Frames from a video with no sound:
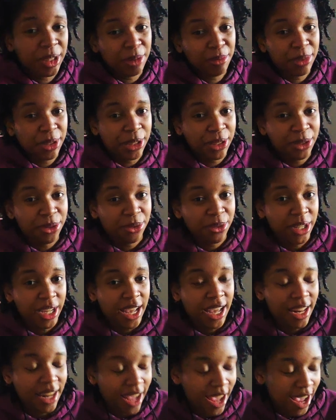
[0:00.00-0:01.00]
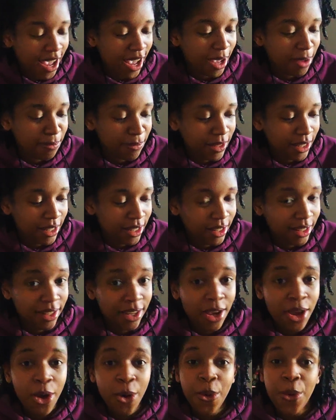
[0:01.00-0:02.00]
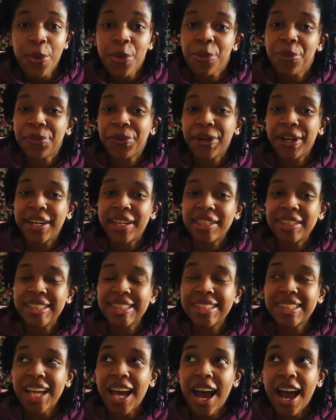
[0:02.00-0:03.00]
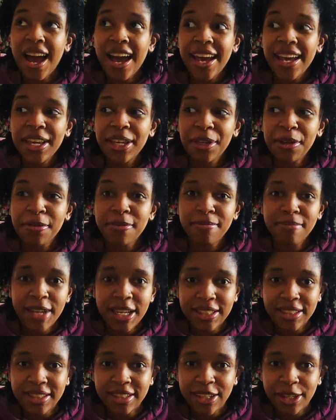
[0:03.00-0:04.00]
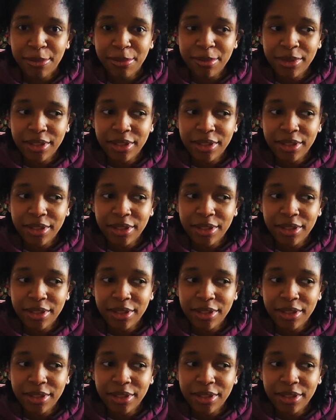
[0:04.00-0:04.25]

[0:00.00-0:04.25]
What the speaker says: much what had happened was I messed up.